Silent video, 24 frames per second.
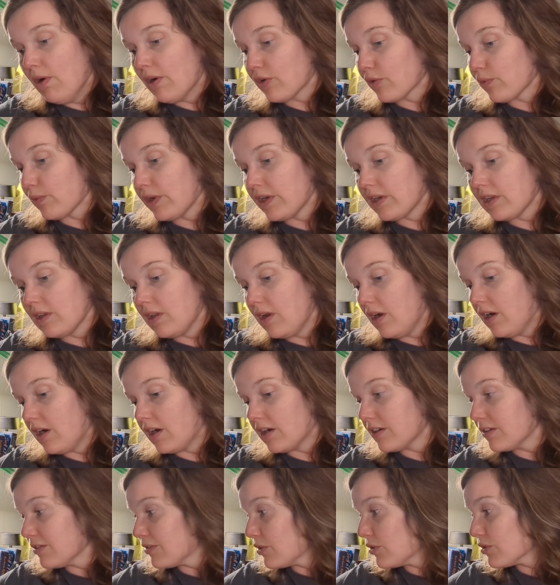to read
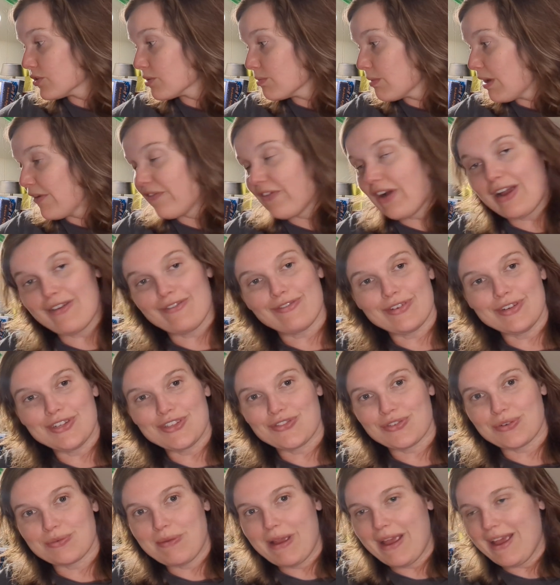along, those are my 5 reads
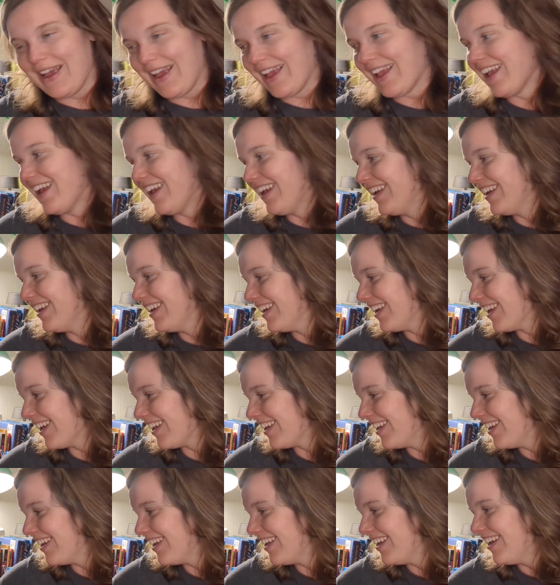for May.
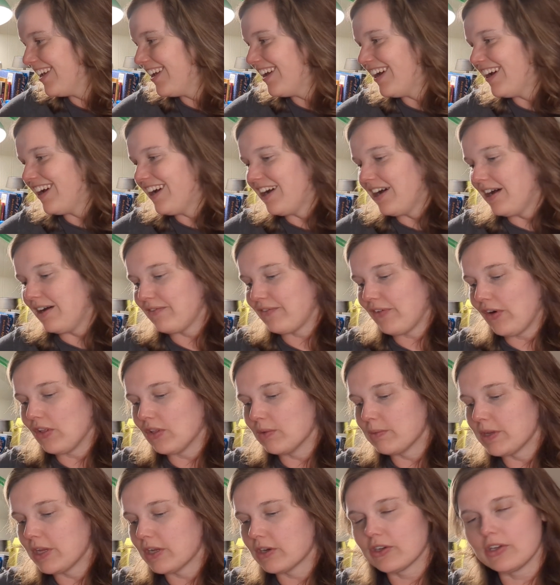Follow
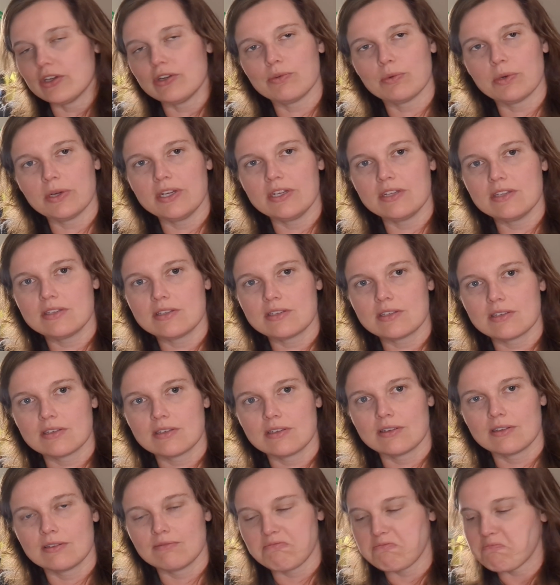me on Goodreads.
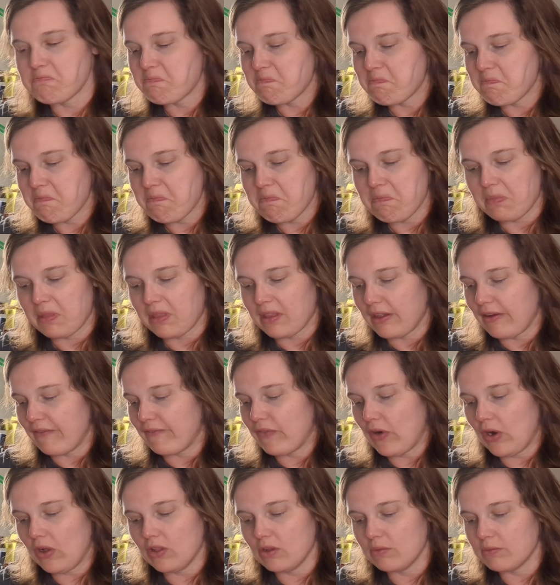
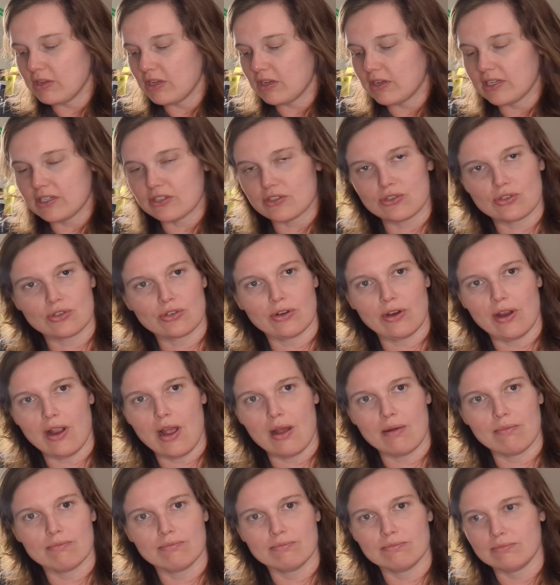Follow me on
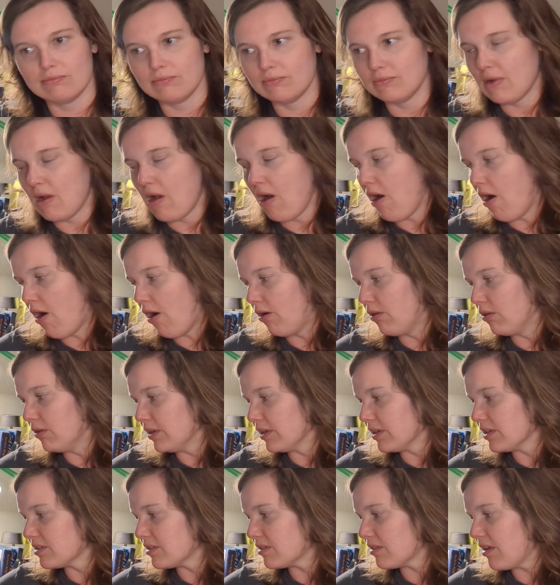Instagram. All
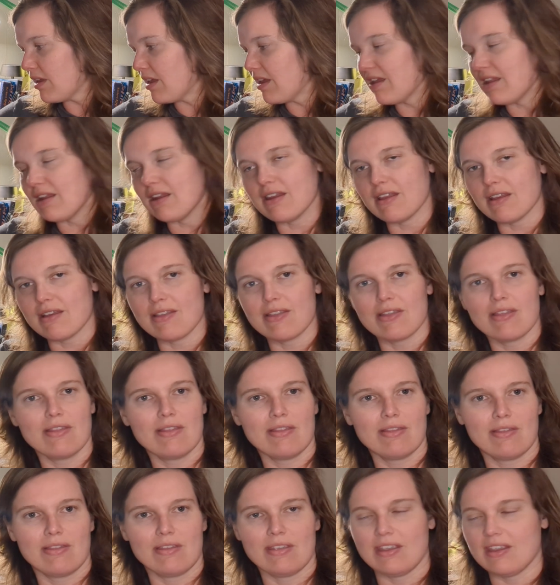links in
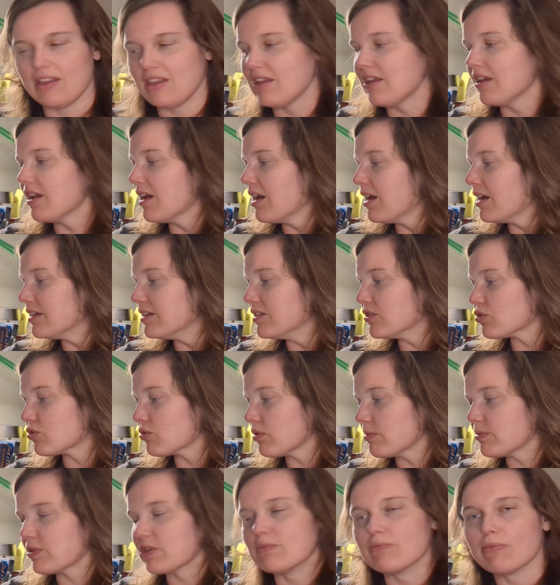the
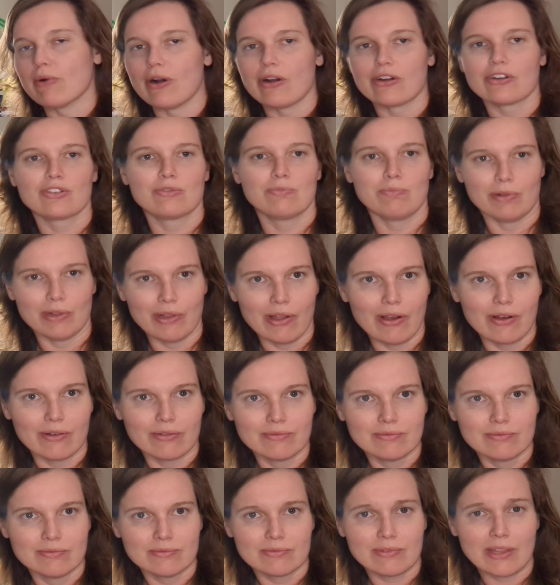description box below.
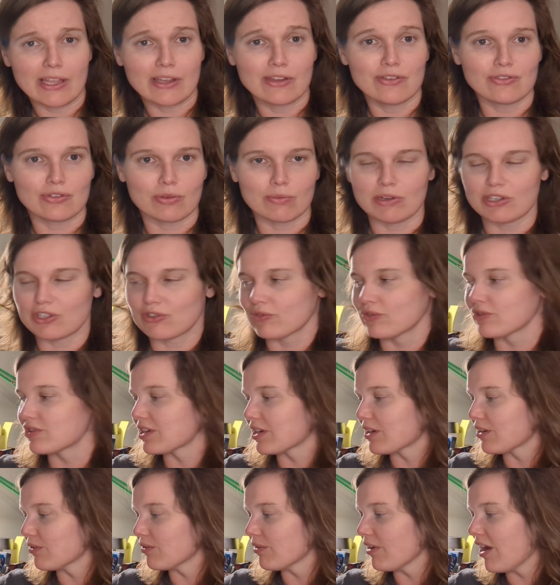Thank you so much for
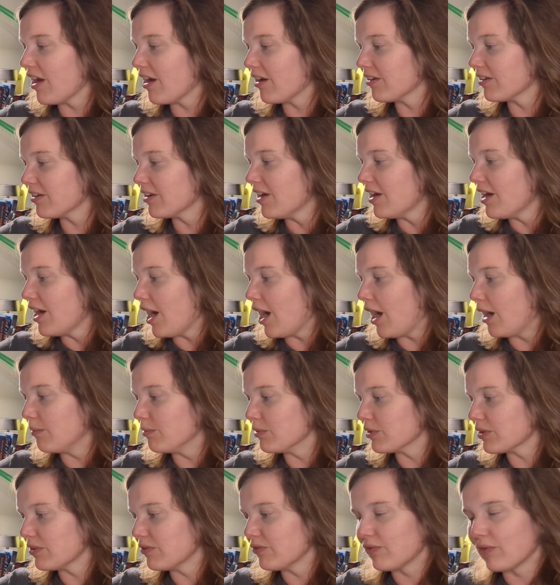sticking around. I'm
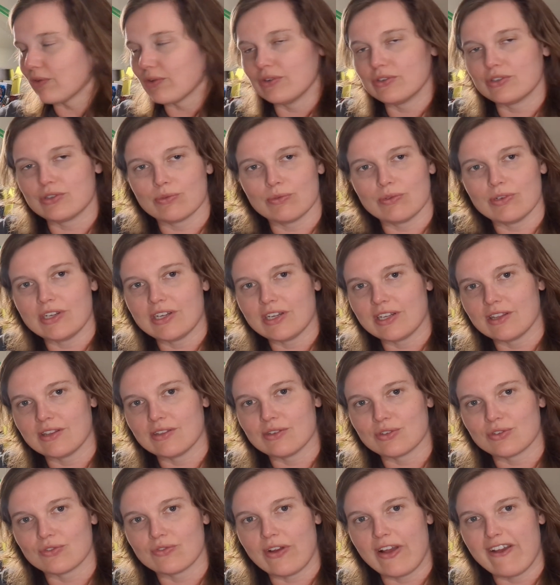looking forward to reading
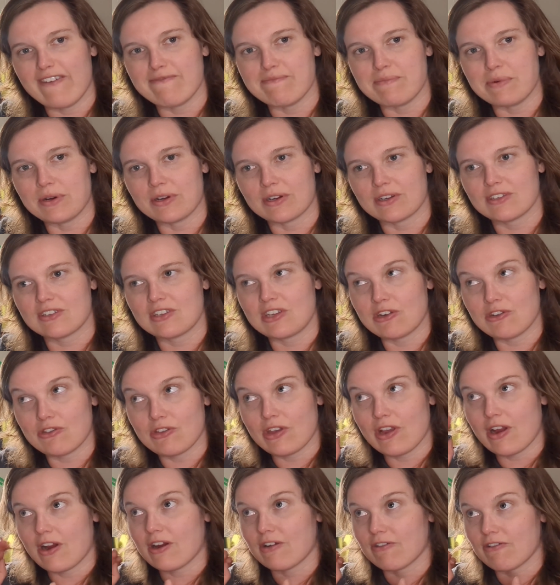those 5 books. Here they
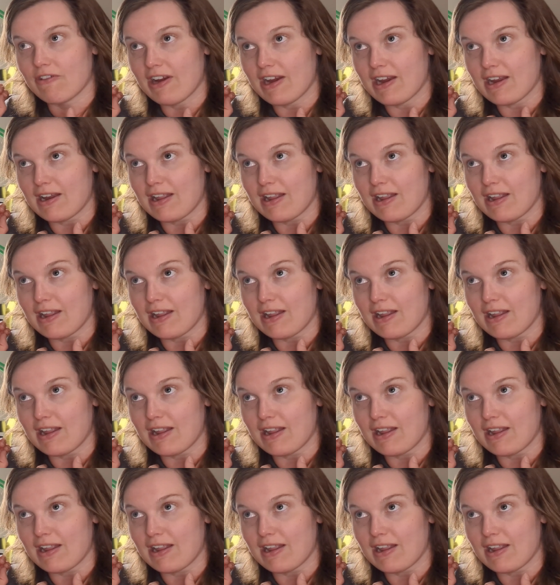are right